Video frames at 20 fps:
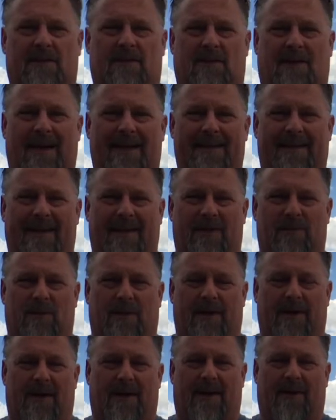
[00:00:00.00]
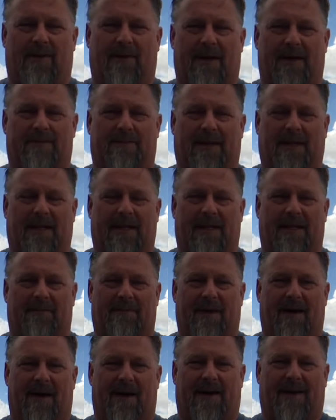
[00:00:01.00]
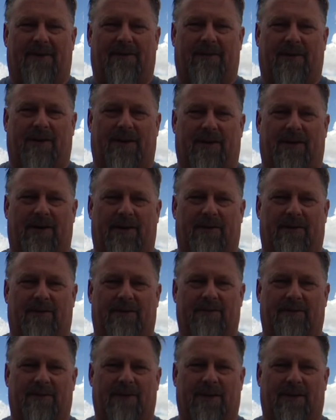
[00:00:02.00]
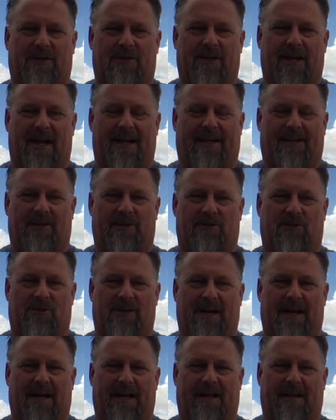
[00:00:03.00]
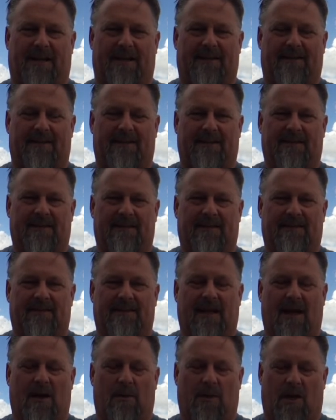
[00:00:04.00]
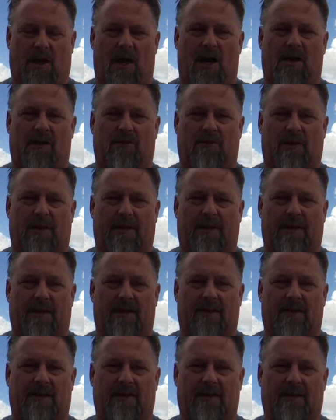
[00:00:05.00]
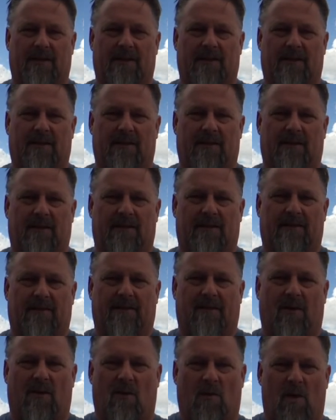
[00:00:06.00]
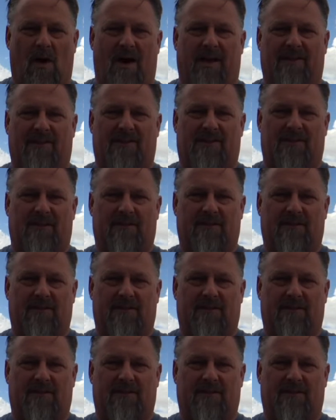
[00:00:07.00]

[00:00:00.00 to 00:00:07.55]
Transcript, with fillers: So I did what any red-blooded American would do with a shiny new shotgun. I went hunting with it. Once.